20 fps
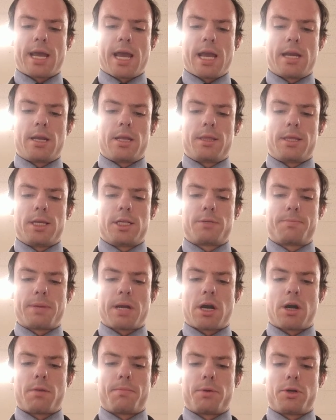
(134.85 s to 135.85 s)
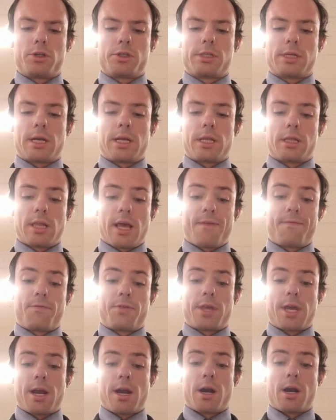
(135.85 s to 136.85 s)
ended these parables that he left
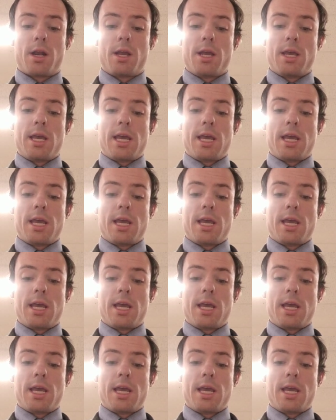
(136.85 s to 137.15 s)
there.